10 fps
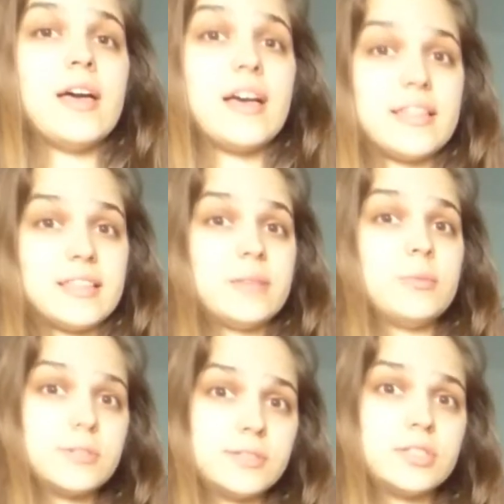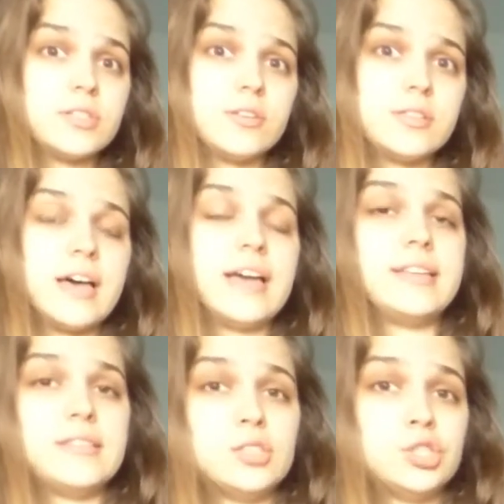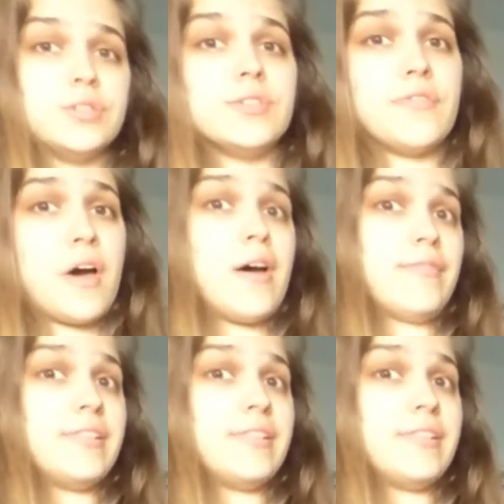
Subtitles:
And then I'm also just going to add in the juice of half a